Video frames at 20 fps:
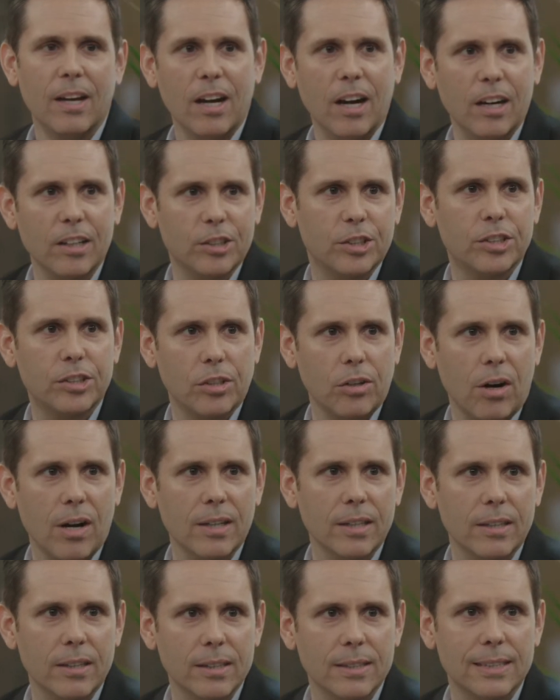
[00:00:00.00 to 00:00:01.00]
are
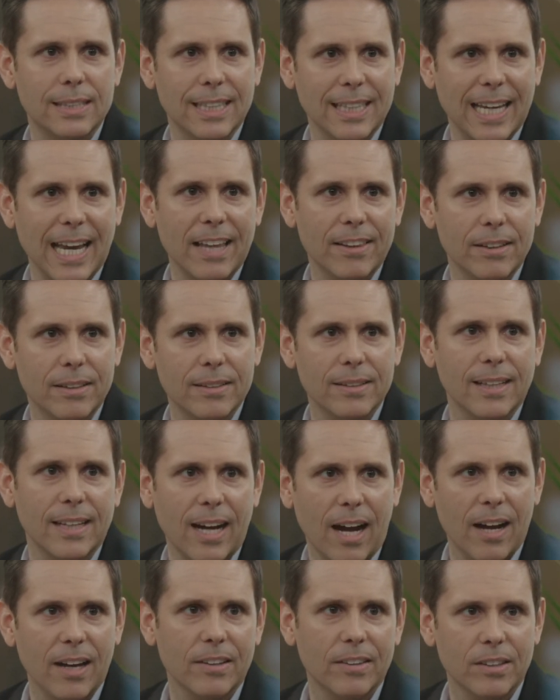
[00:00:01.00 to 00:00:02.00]
stronger together than
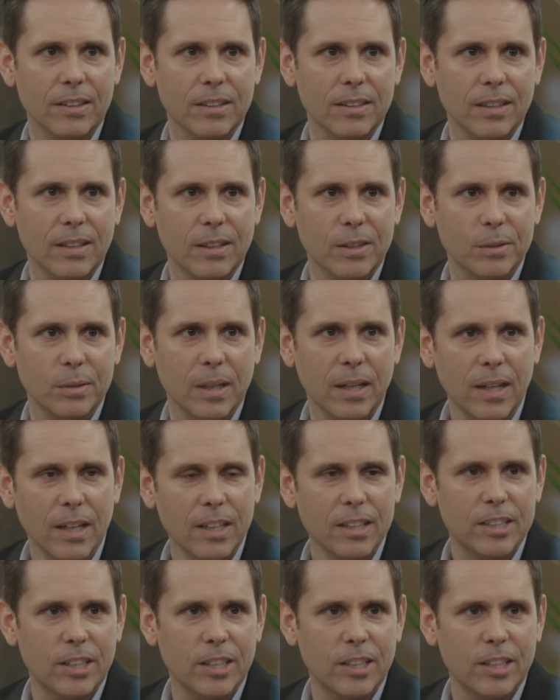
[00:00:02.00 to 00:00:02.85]
either alone.